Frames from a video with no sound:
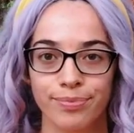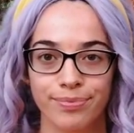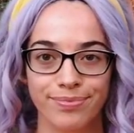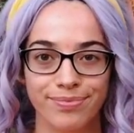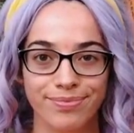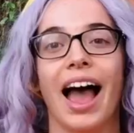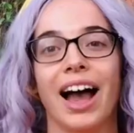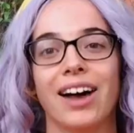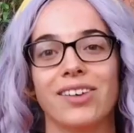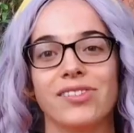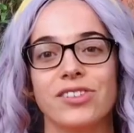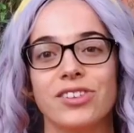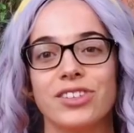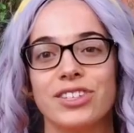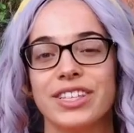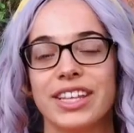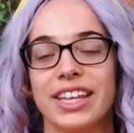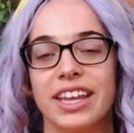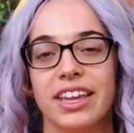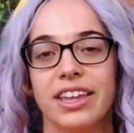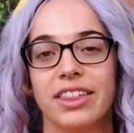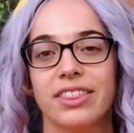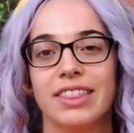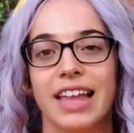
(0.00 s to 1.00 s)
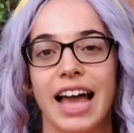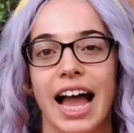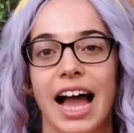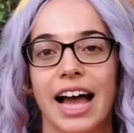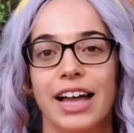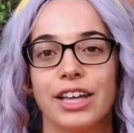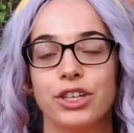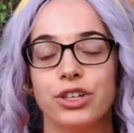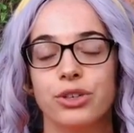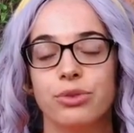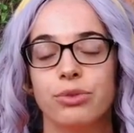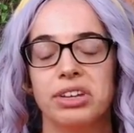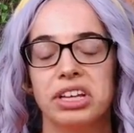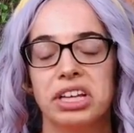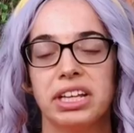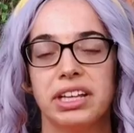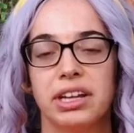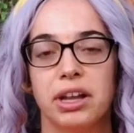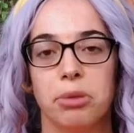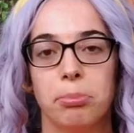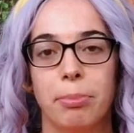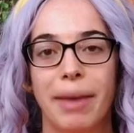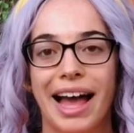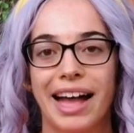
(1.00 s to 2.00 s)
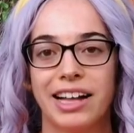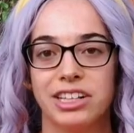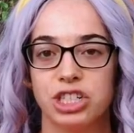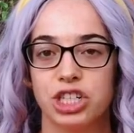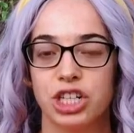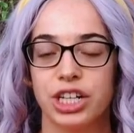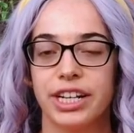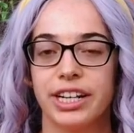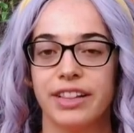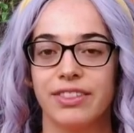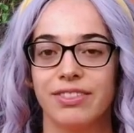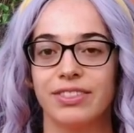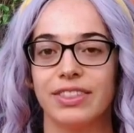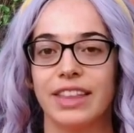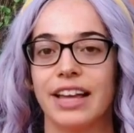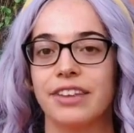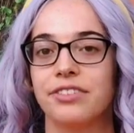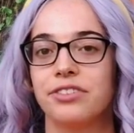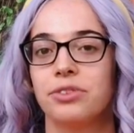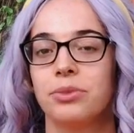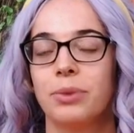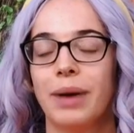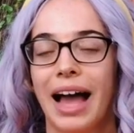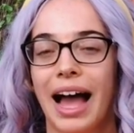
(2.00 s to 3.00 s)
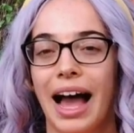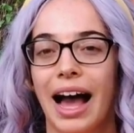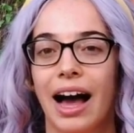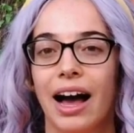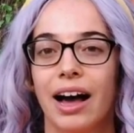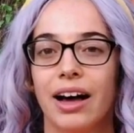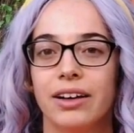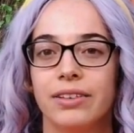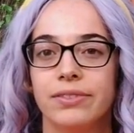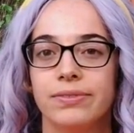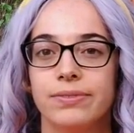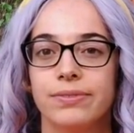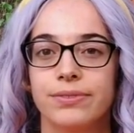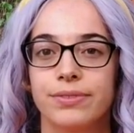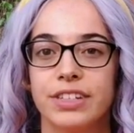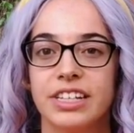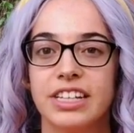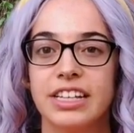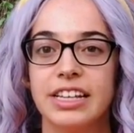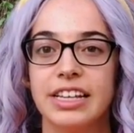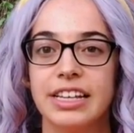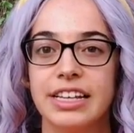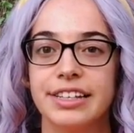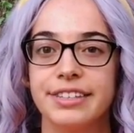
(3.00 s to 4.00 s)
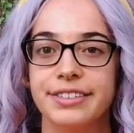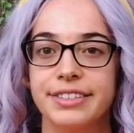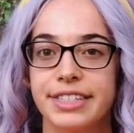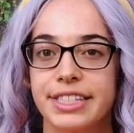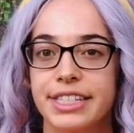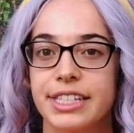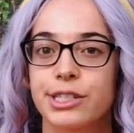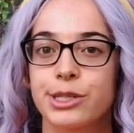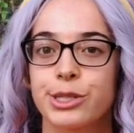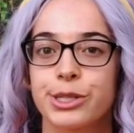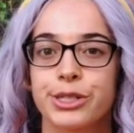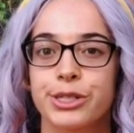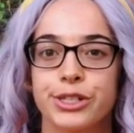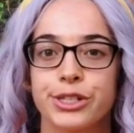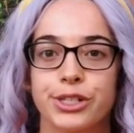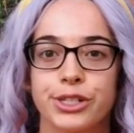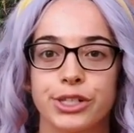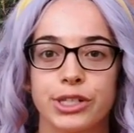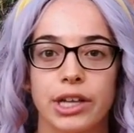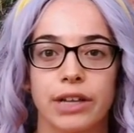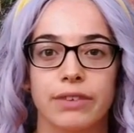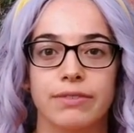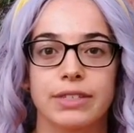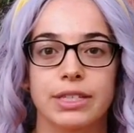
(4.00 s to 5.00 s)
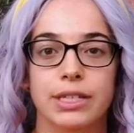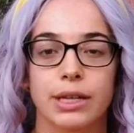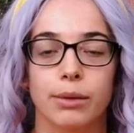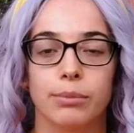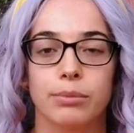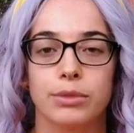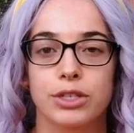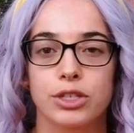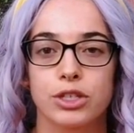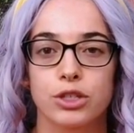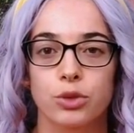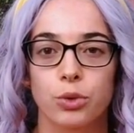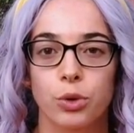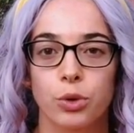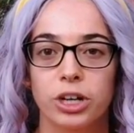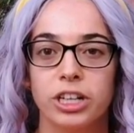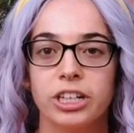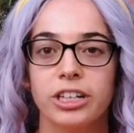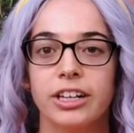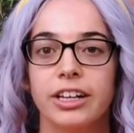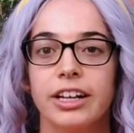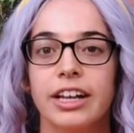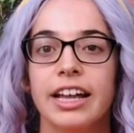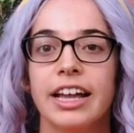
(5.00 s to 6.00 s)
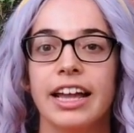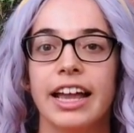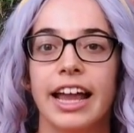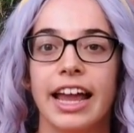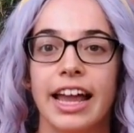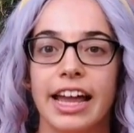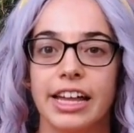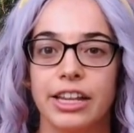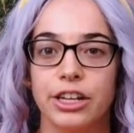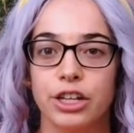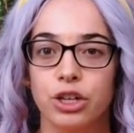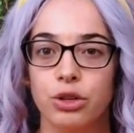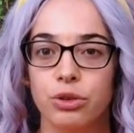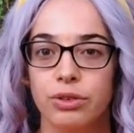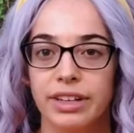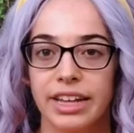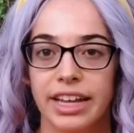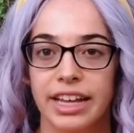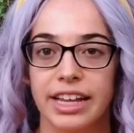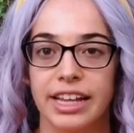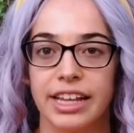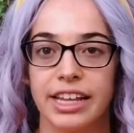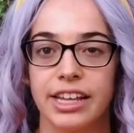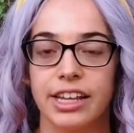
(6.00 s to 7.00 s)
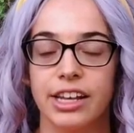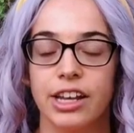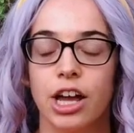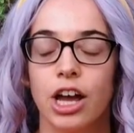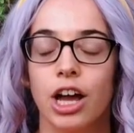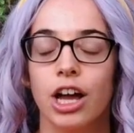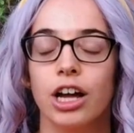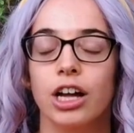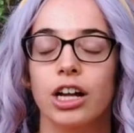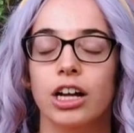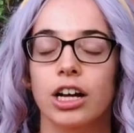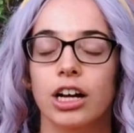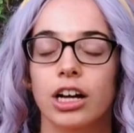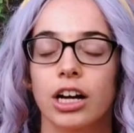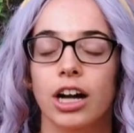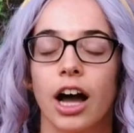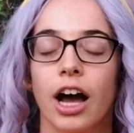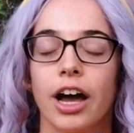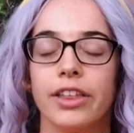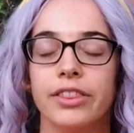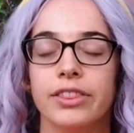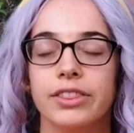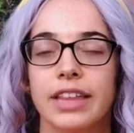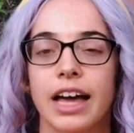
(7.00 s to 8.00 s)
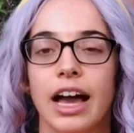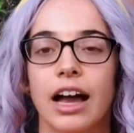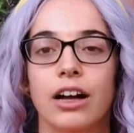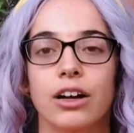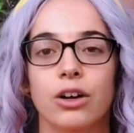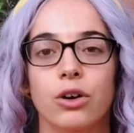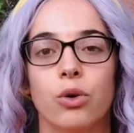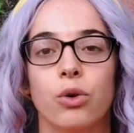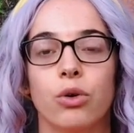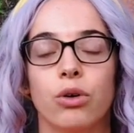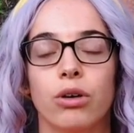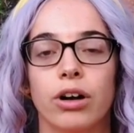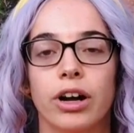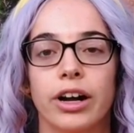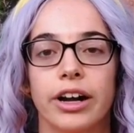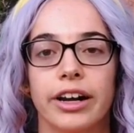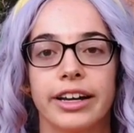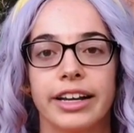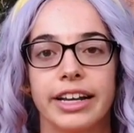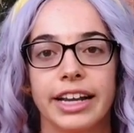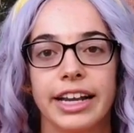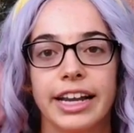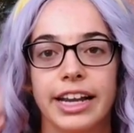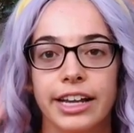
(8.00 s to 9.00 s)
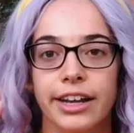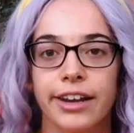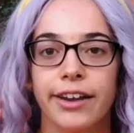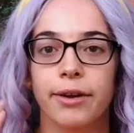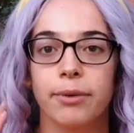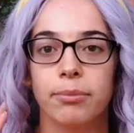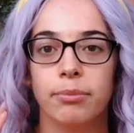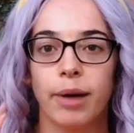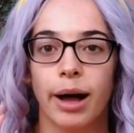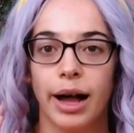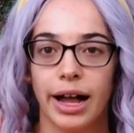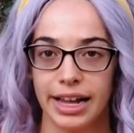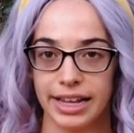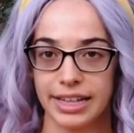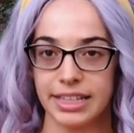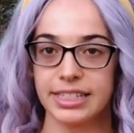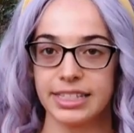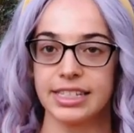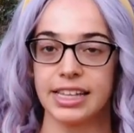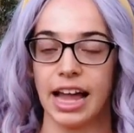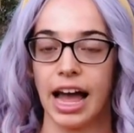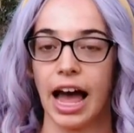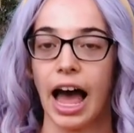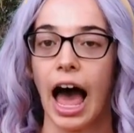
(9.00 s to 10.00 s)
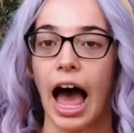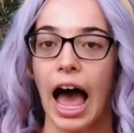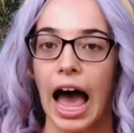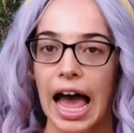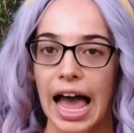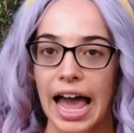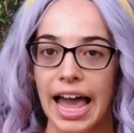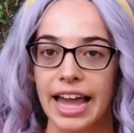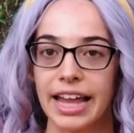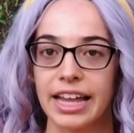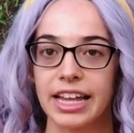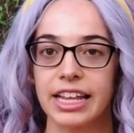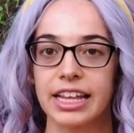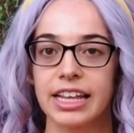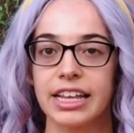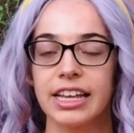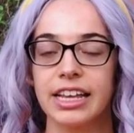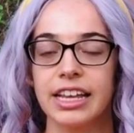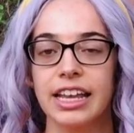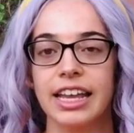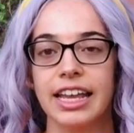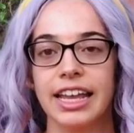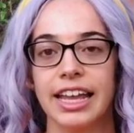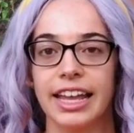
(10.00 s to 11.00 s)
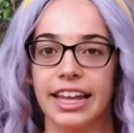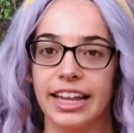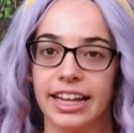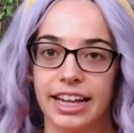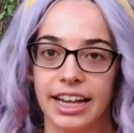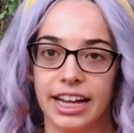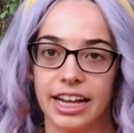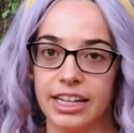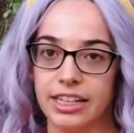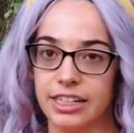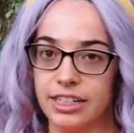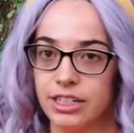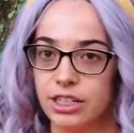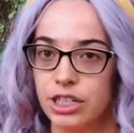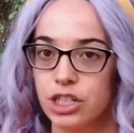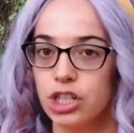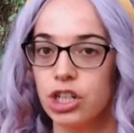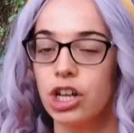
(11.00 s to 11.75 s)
After saying that, you can imagine that you have scissors of some sort and you can cut that cord in your mind's eye, and